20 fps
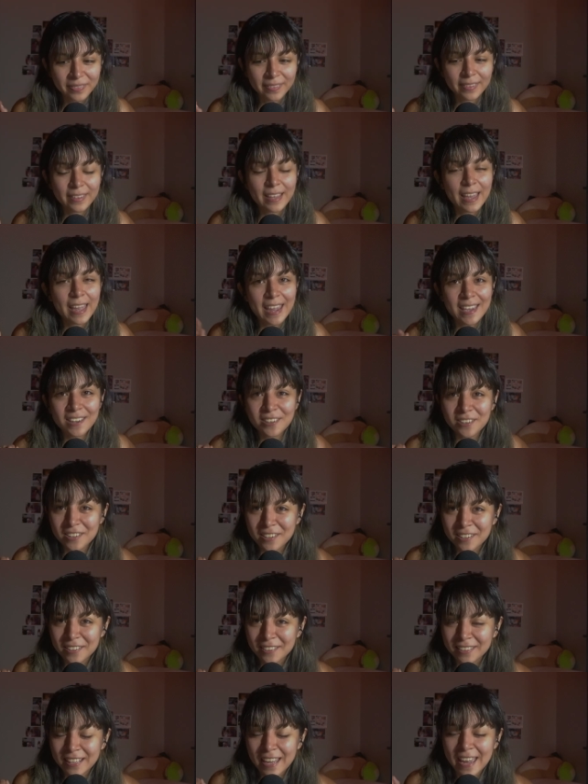The hater
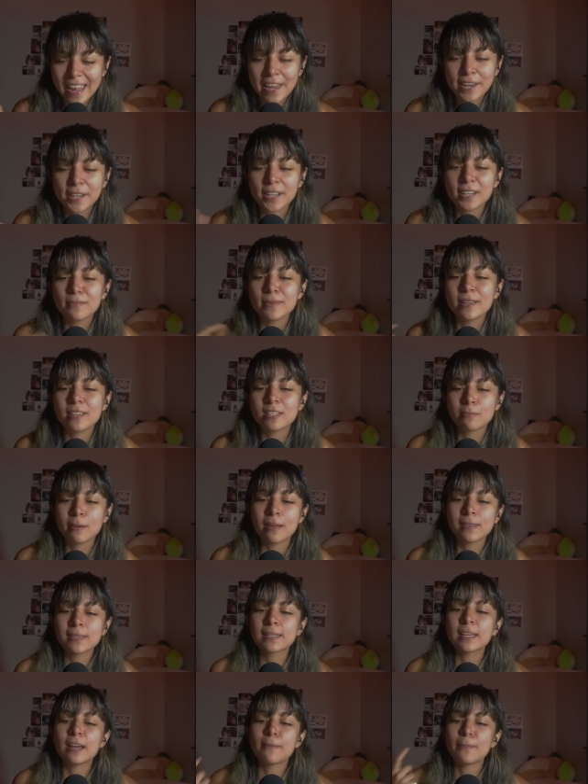in me is about
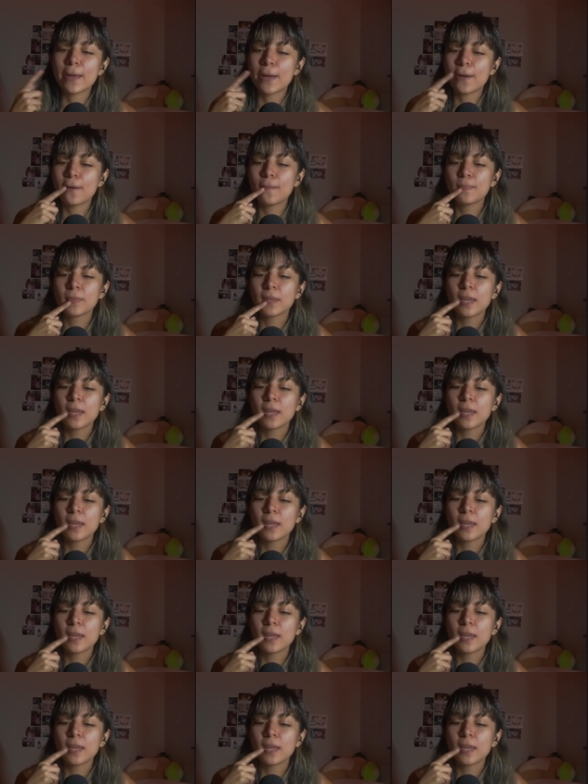to come out.